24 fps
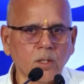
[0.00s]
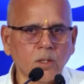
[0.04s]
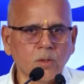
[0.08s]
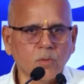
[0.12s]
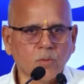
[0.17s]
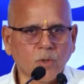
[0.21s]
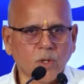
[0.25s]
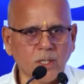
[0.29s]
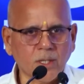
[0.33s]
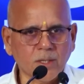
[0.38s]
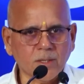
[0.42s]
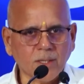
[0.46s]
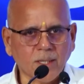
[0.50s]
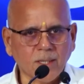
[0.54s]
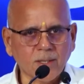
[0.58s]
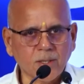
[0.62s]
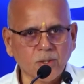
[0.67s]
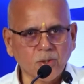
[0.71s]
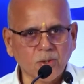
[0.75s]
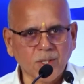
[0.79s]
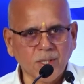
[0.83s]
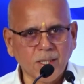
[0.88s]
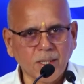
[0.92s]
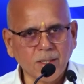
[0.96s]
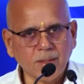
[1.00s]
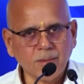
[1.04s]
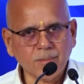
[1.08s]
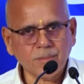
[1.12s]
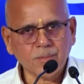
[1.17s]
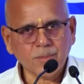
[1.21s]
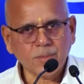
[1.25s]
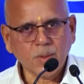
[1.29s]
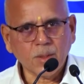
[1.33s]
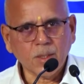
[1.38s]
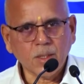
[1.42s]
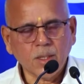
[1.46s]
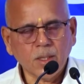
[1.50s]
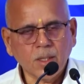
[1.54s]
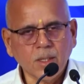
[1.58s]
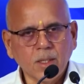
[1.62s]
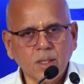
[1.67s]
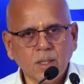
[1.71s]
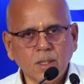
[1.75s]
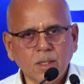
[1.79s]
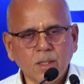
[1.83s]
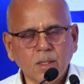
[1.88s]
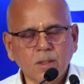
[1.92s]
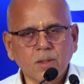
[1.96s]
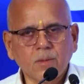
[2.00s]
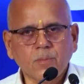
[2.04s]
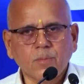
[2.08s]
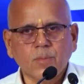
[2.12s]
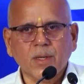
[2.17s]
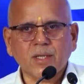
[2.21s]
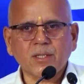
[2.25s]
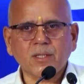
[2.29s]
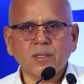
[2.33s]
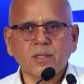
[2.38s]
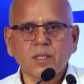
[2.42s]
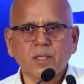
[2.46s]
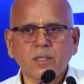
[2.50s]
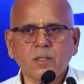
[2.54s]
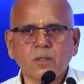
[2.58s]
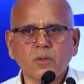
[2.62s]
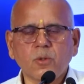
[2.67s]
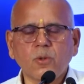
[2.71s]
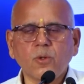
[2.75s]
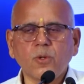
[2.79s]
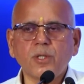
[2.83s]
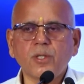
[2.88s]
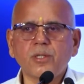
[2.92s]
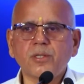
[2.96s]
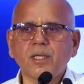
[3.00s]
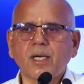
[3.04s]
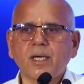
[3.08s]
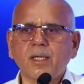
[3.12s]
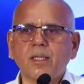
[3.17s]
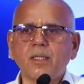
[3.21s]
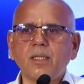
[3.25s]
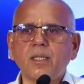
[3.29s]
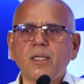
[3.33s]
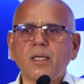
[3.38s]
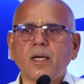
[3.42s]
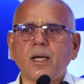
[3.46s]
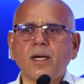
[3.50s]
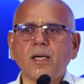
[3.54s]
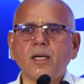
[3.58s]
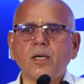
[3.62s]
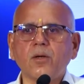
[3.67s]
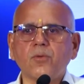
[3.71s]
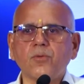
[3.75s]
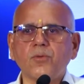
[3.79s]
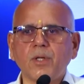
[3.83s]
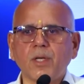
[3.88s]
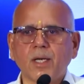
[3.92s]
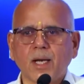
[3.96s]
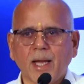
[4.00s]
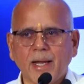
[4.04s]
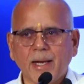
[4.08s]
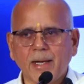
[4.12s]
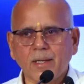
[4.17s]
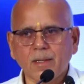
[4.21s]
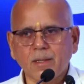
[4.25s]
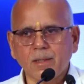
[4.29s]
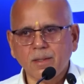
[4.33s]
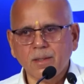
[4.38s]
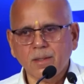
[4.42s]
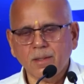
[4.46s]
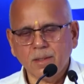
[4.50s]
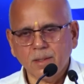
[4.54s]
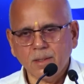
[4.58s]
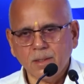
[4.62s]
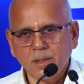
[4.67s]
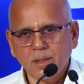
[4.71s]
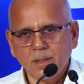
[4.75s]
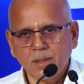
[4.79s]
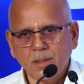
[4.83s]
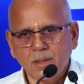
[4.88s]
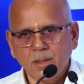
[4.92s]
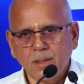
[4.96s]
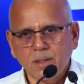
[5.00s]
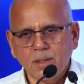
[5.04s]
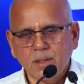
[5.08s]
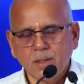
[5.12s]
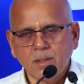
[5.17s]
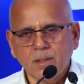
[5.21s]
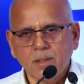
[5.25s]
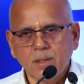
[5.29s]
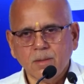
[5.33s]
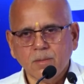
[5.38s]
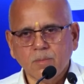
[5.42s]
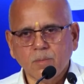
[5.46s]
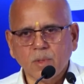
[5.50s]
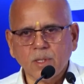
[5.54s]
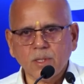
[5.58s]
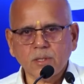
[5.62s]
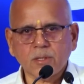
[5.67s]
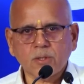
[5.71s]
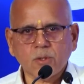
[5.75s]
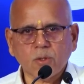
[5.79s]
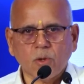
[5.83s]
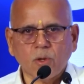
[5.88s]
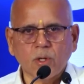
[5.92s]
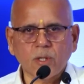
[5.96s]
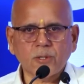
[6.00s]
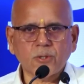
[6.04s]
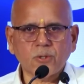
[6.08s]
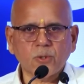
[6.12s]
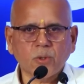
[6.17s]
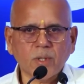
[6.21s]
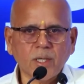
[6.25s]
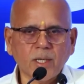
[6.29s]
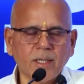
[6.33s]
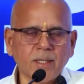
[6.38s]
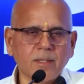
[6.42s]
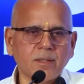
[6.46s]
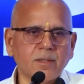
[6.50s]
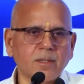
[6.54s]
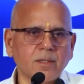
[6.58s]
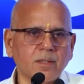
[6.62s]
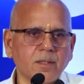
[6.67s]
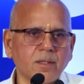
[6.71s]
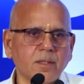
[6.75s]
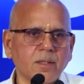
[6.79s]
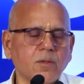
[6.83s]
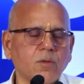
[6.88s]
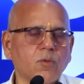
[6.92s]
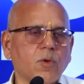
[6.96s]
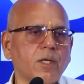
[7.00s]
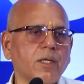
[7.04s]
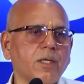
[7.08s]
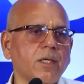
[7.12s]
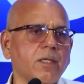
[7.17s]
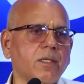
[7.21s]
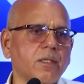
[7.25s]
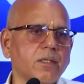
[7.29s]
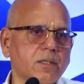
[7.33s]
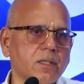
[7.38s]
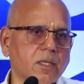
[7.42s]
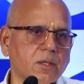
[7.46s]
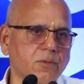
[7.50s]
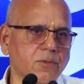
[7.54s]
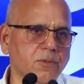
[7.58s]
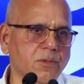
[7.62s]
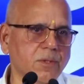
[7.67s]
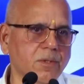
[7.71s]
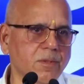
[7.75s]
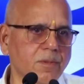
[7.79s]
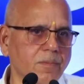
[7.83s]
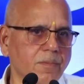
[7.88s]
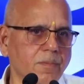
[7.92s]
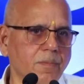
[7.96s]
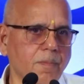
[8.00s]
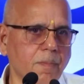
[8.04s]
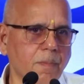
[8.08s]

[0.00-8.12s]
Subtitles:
What is Antyodaya? The person who is at the end of the line must also get what he deserves.